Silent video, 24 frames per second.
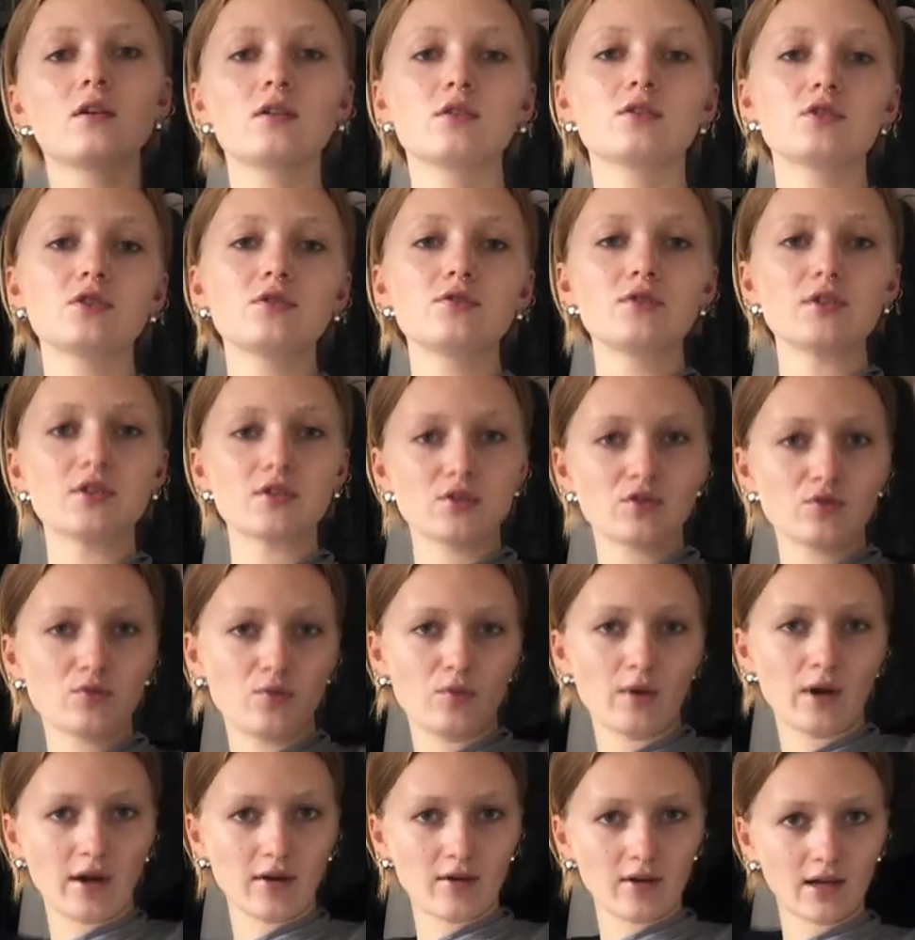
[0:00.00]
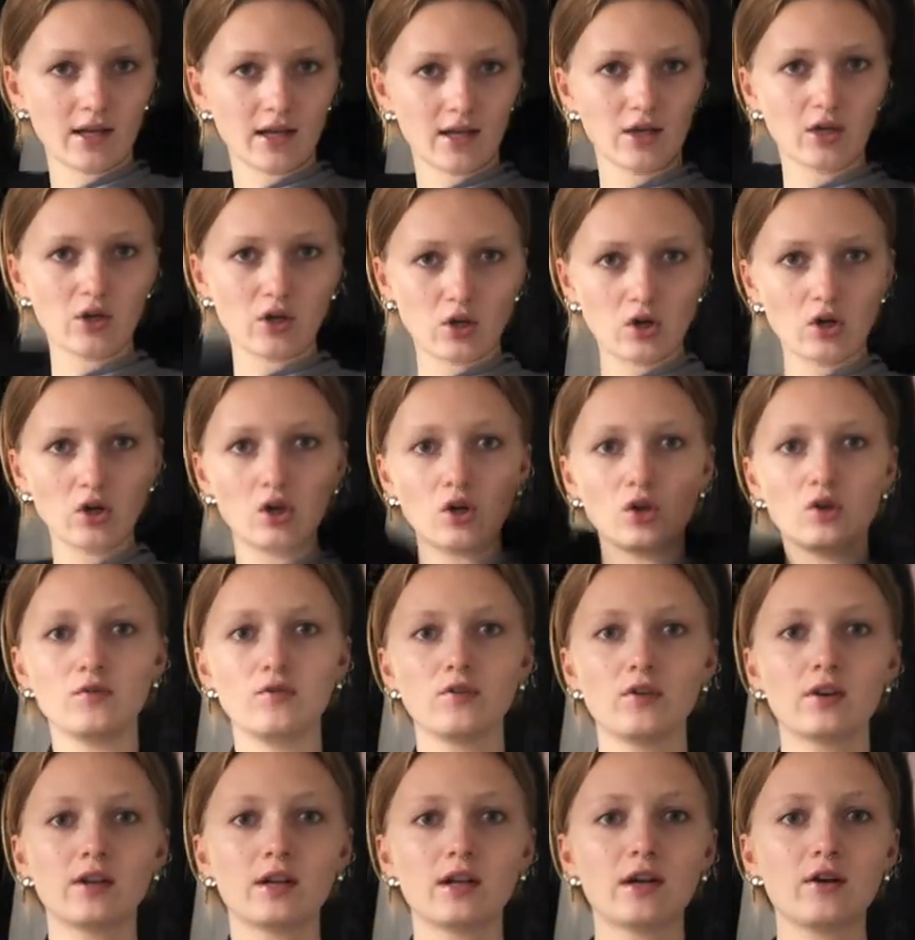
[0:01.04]
Also just to wear like
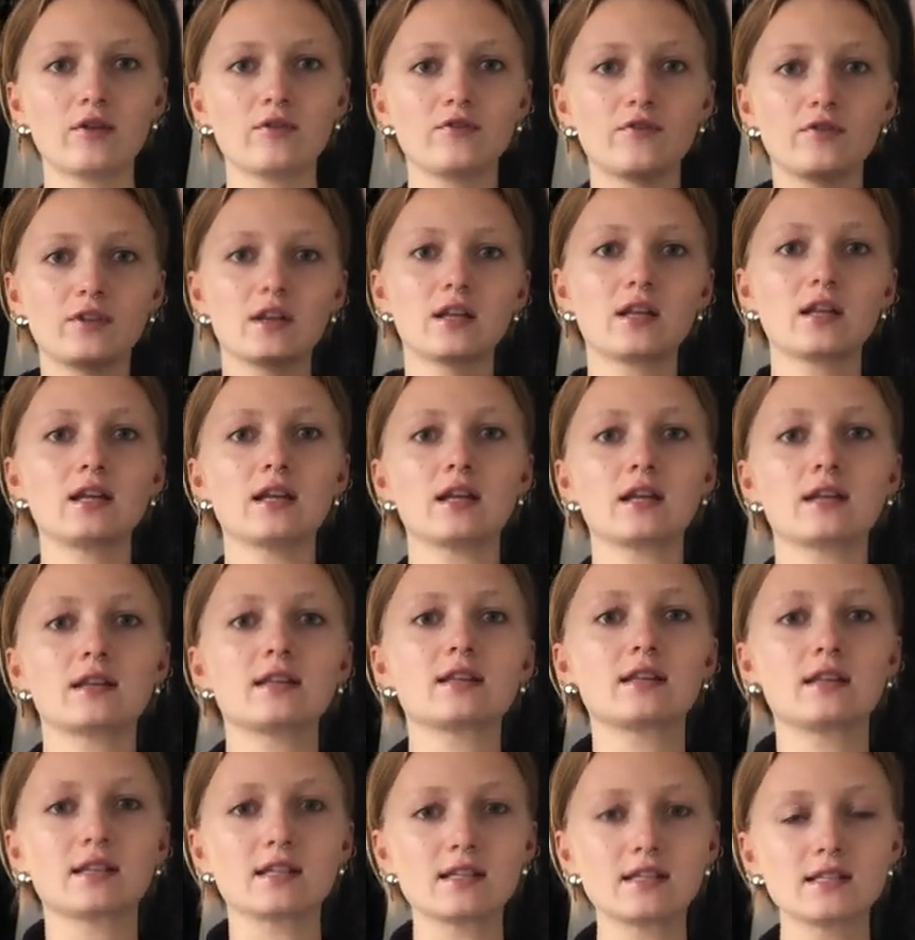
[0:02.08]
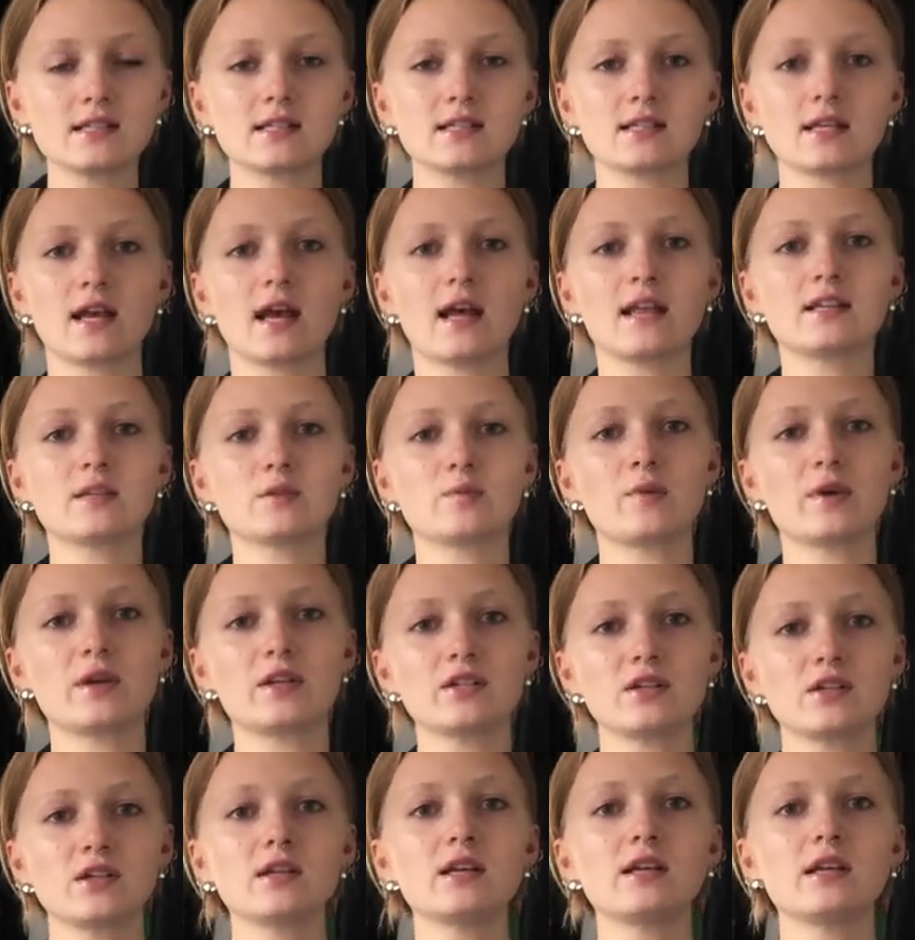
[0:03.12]
over an outfit like this and
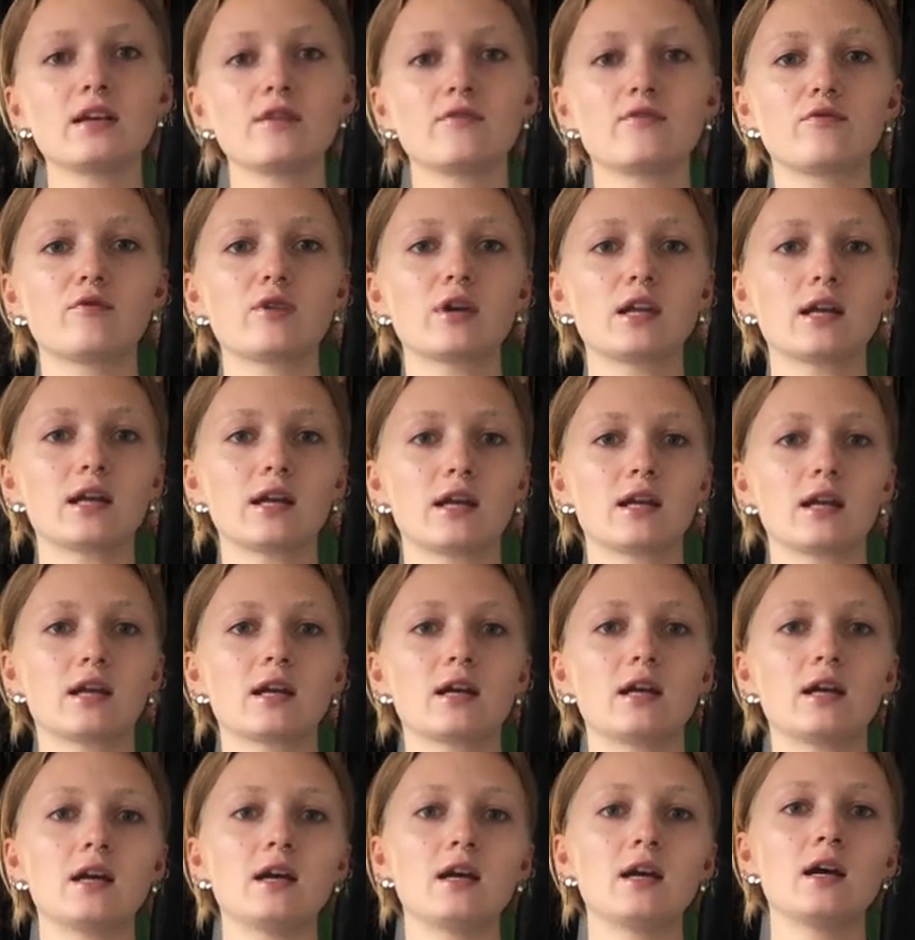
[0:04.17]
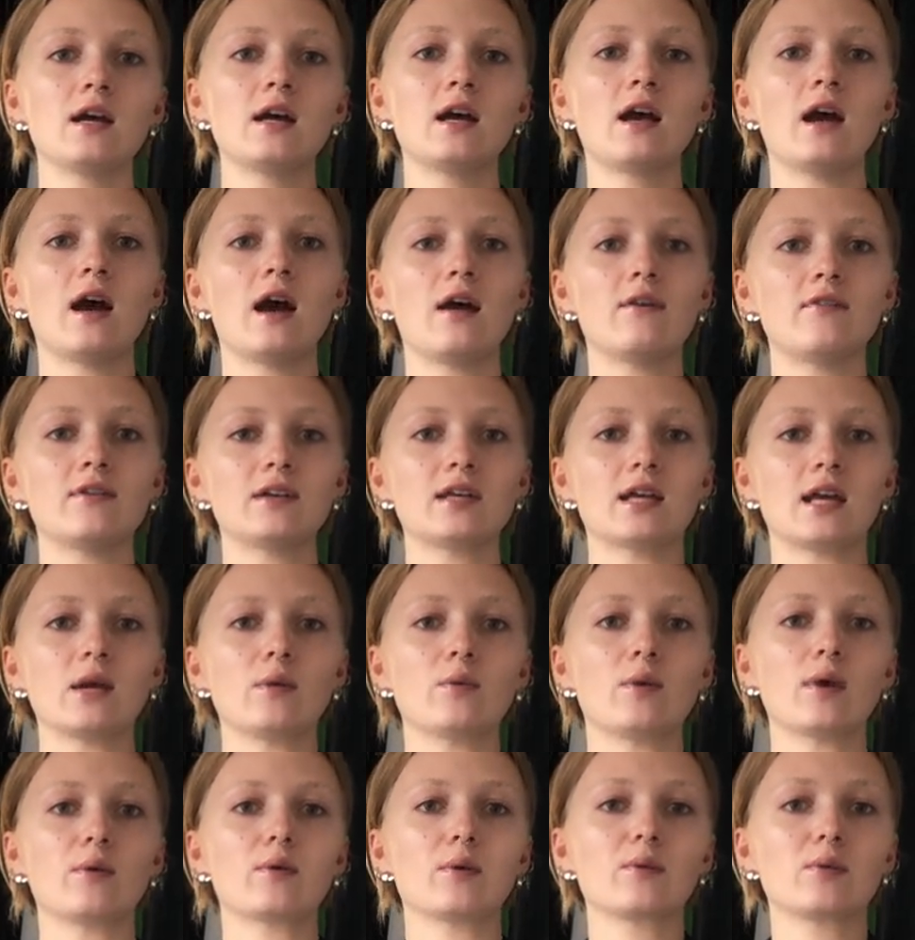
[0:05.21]
especially if we like have a day
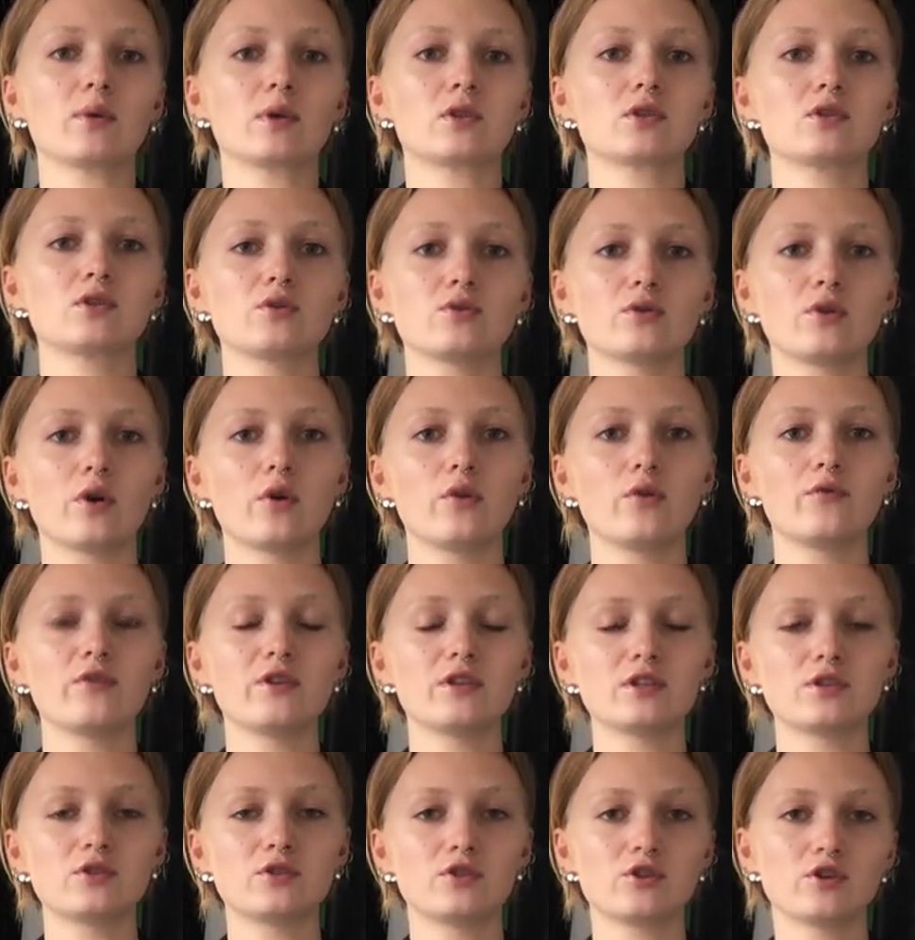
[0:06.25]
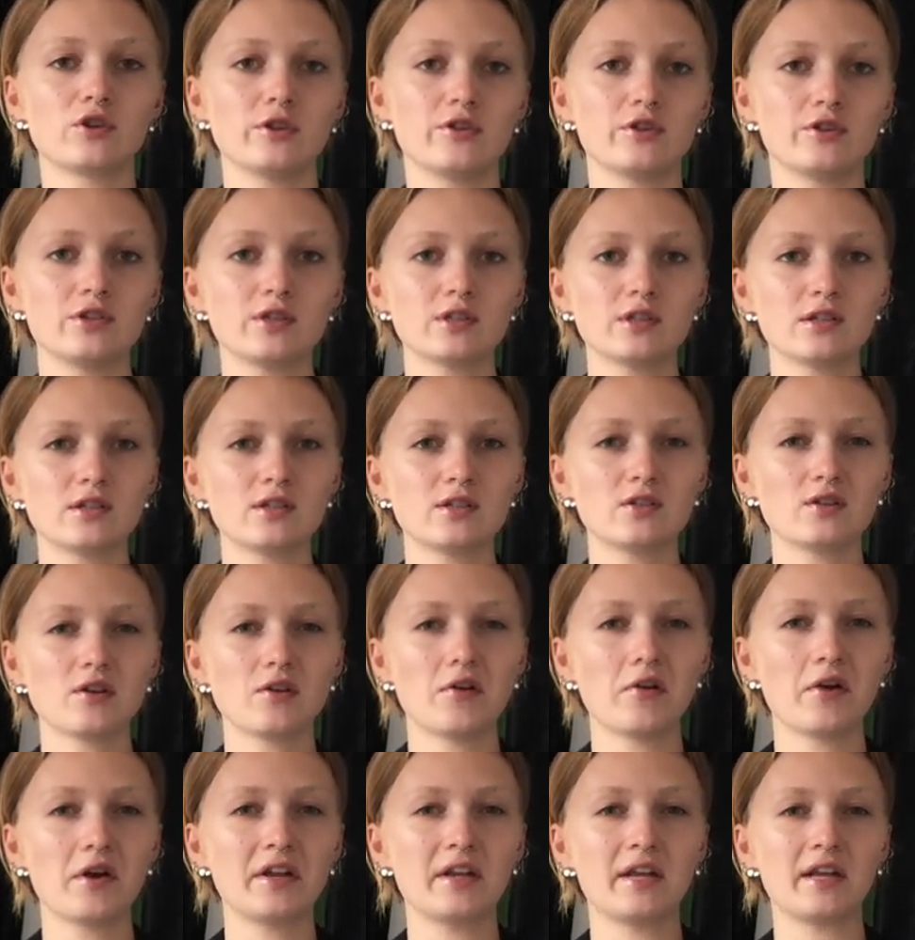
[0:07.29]
where we want to go visit churches and so
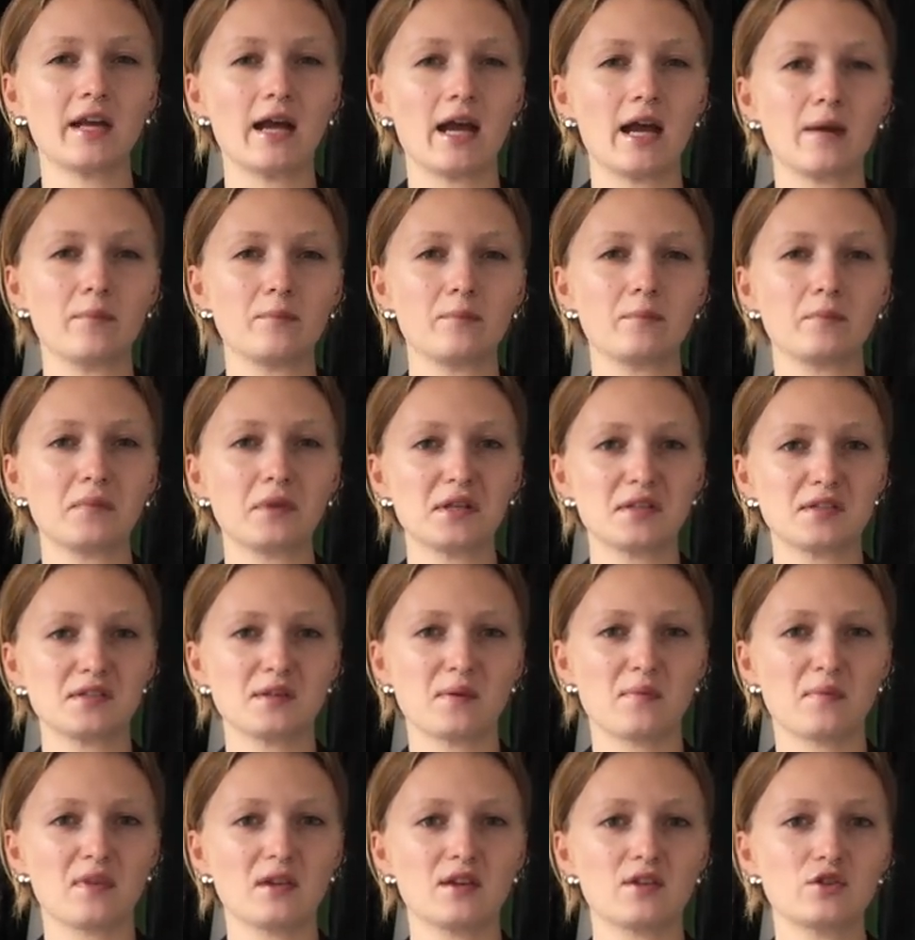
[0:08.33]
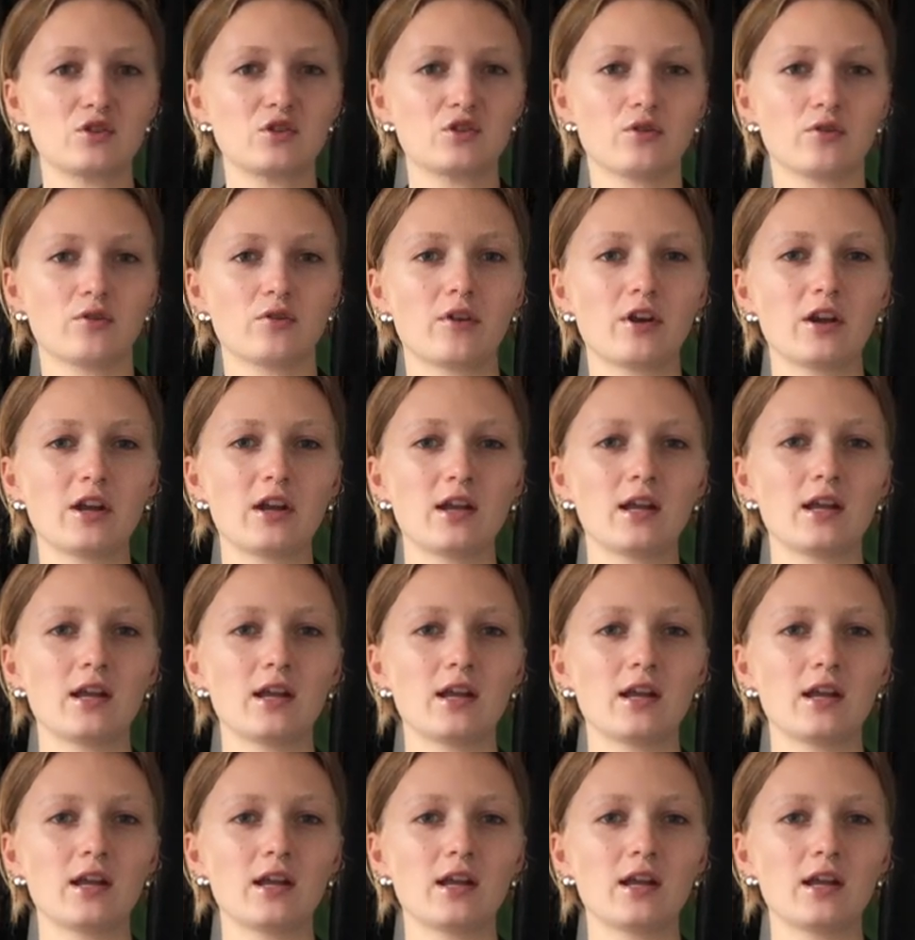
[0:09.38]
on and I'm in something short,